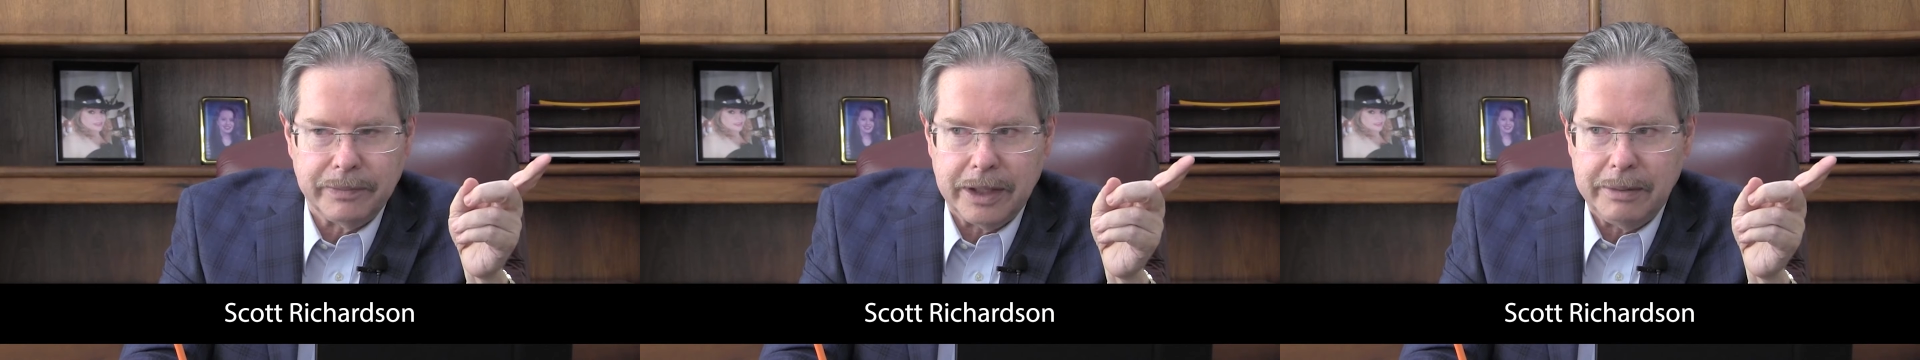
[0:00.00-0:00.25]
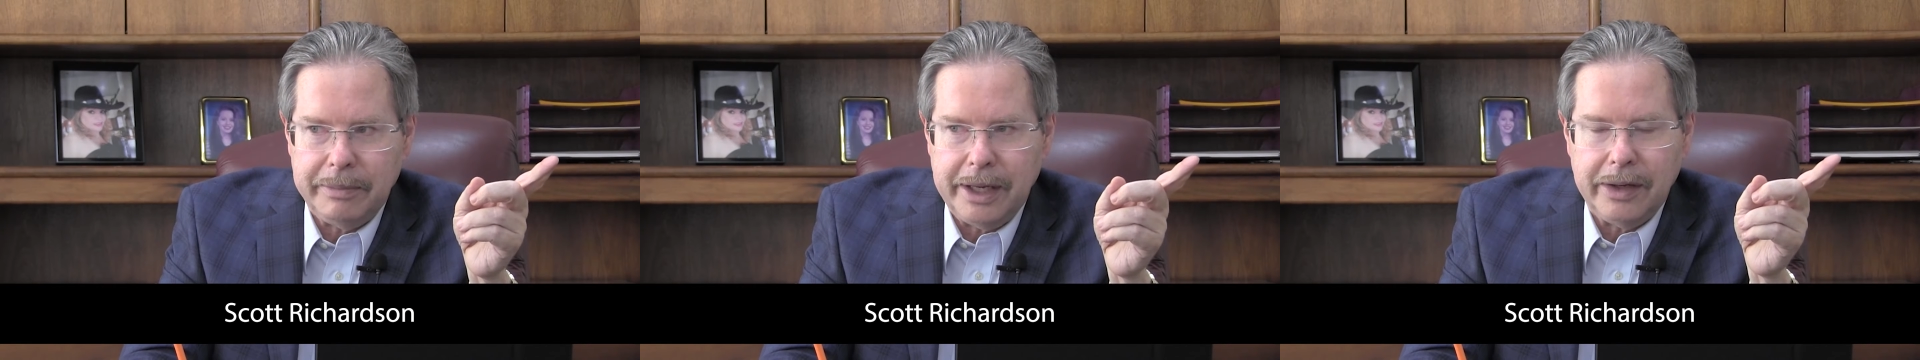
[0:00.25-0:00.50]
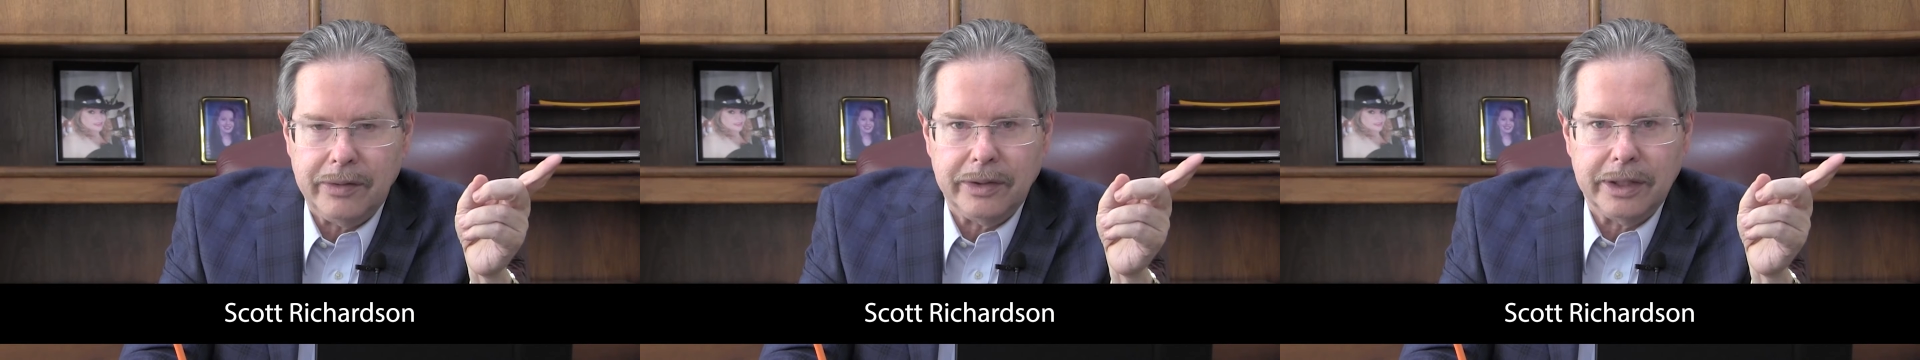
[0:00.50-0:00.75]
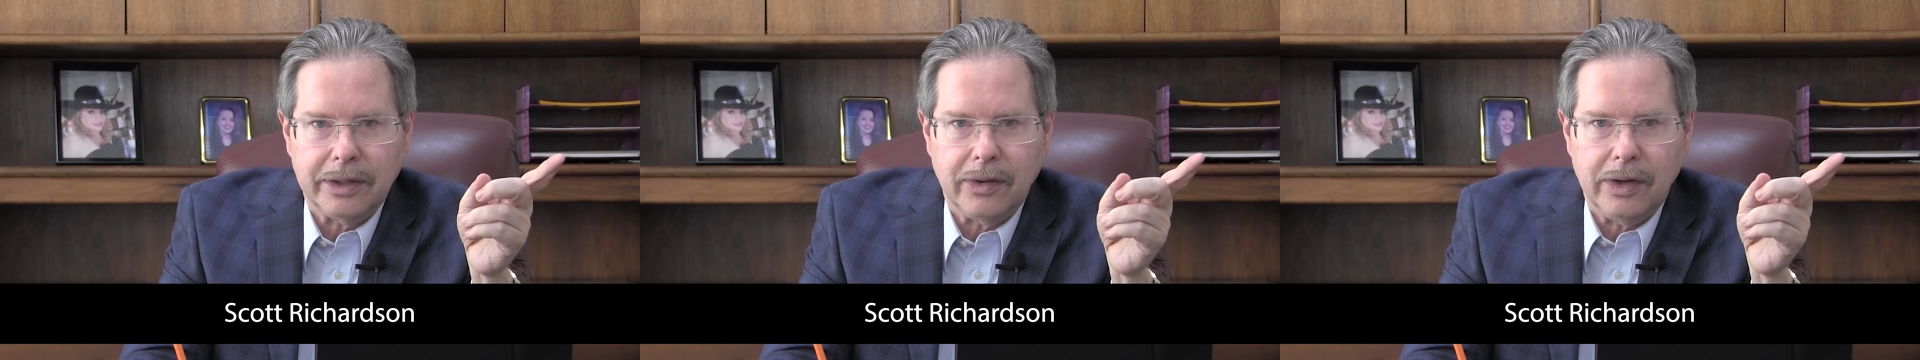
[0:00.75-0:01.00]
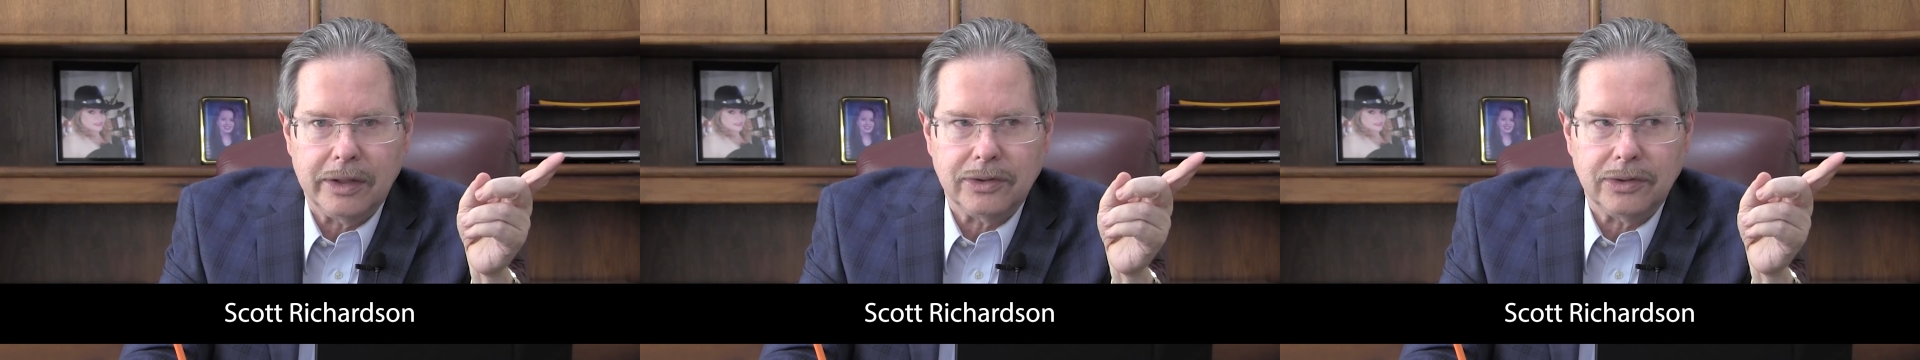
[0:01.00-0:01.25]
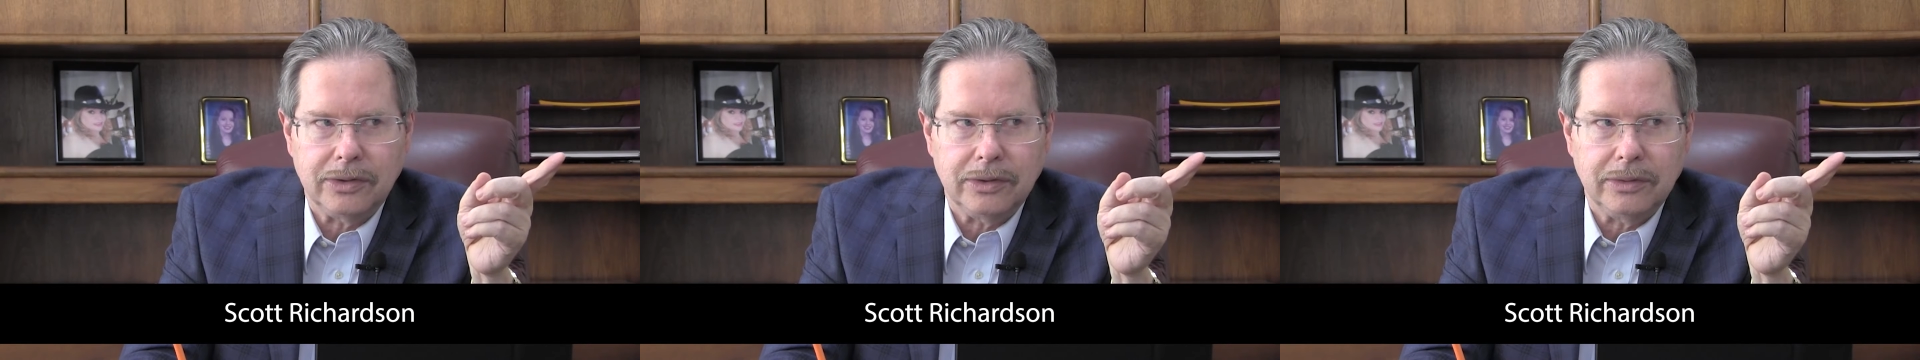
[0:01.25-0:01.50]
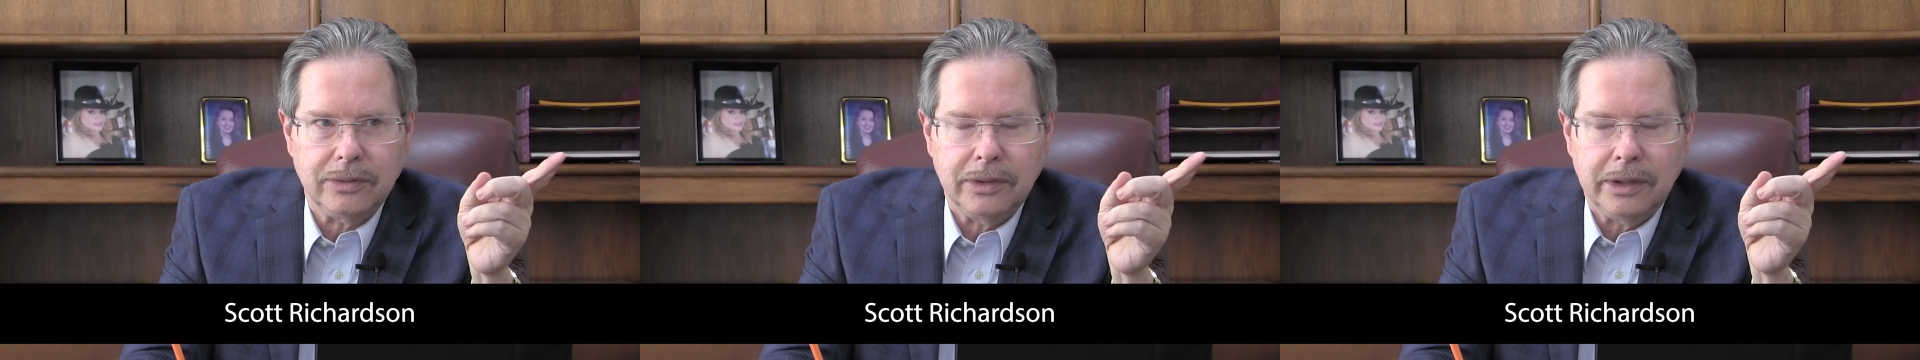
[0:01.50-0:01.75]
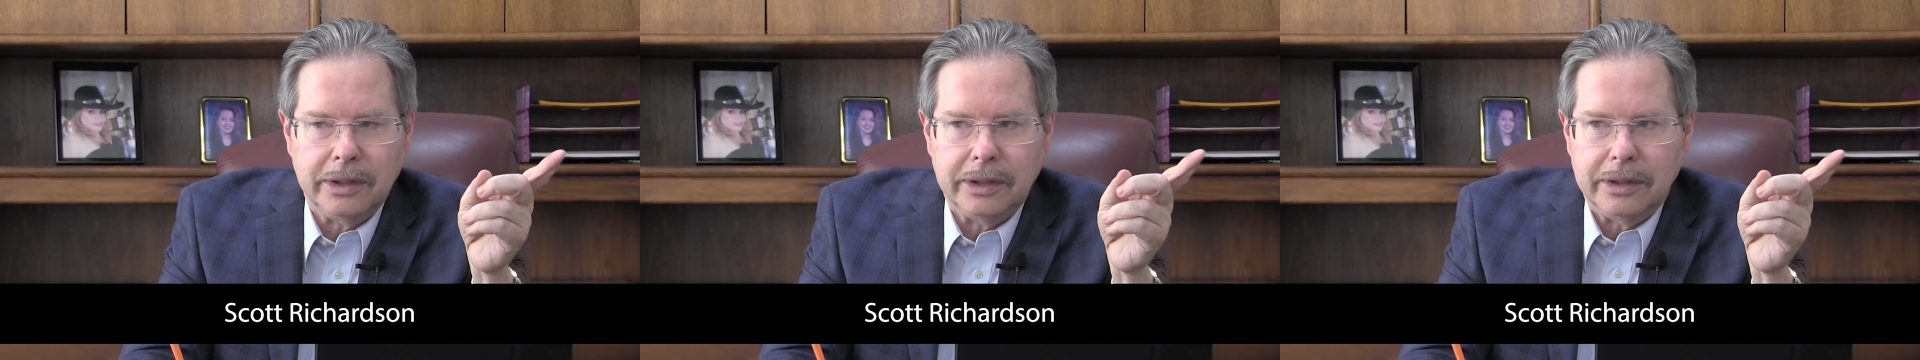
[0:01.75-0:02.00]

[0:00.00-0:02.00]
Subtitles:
It may only cost you